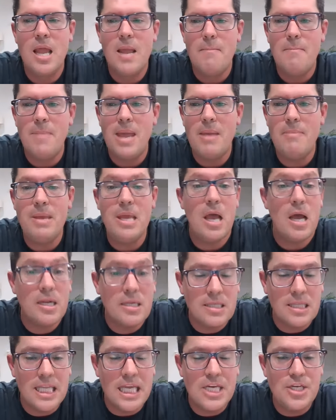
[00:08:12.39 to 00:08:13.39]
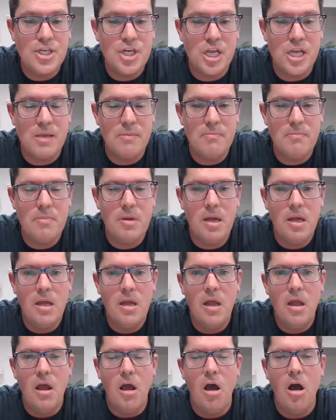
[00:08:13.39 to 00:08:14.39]
Maybe unleash him
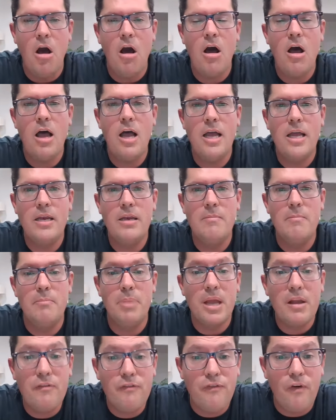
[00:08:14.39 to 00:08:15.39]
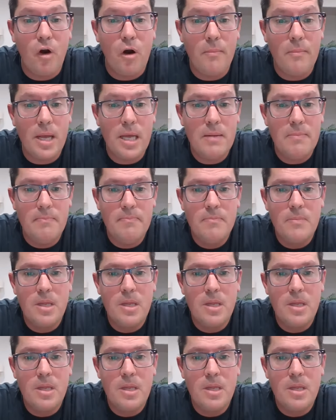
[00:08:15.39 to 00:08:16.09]
on Big Pharma